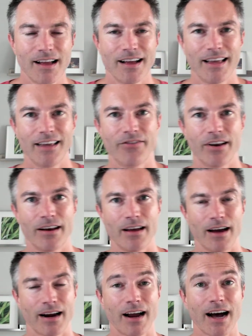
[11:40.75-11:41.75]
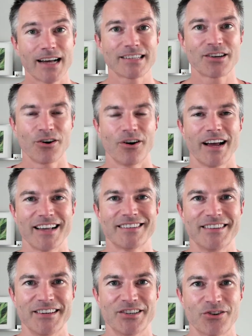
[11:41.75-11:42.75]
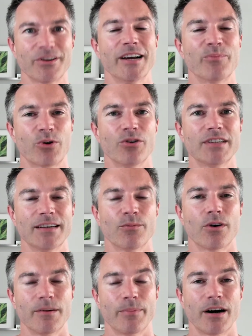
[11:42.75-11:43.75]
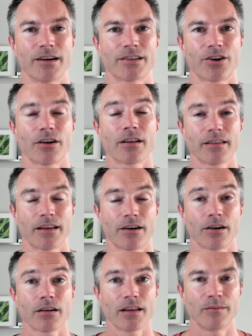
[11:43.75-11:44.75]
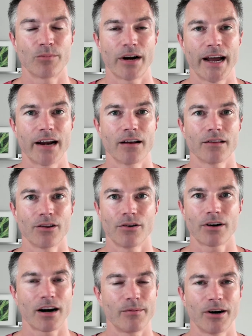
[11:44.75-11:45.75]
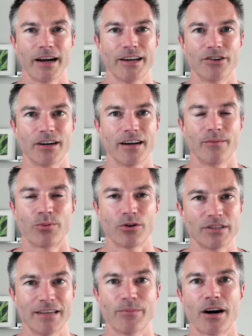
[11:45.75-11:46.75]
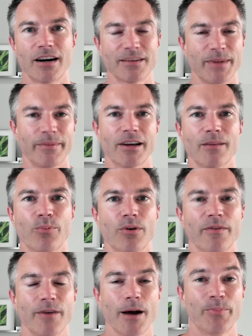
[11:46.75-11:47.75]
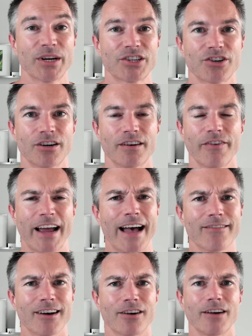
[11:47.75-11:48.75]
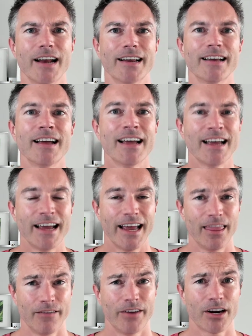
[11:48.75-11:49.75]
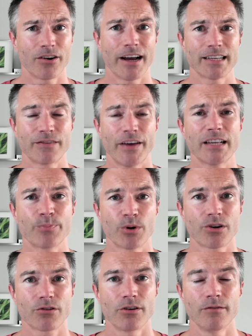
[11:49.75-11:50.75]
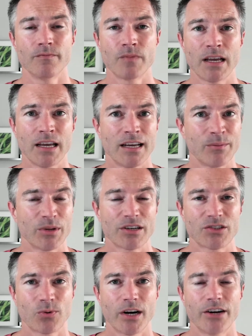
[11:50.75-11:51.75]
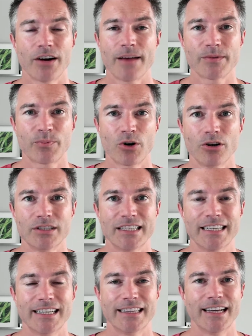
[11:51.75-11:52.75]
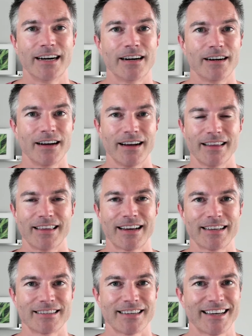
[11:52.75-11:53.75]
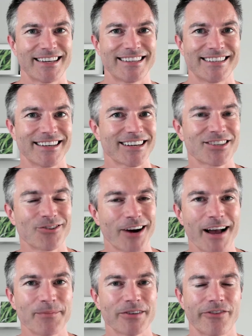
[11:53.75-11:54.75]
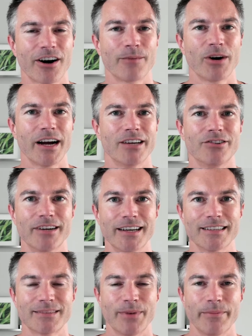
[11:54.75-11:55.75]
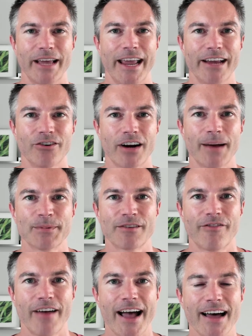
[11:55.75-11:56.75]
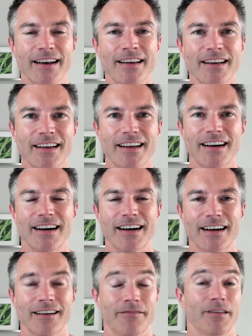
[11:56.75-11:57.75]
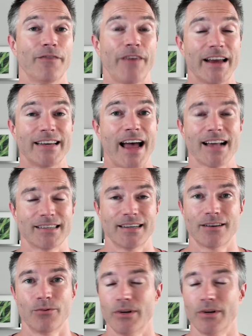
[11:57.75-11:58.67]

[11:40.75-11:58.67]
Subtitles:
Even Costco has these great protein bars, the Kirkland brand, low carbohydrate protein bars. Maybe I'll put a picture, if I haven't already, in the VIGORESS Facebook group. But there's 20 grams of protein in there. I think it's like 6 grams of carbohydrates, maybe 8 grams of fat. They're fantastic.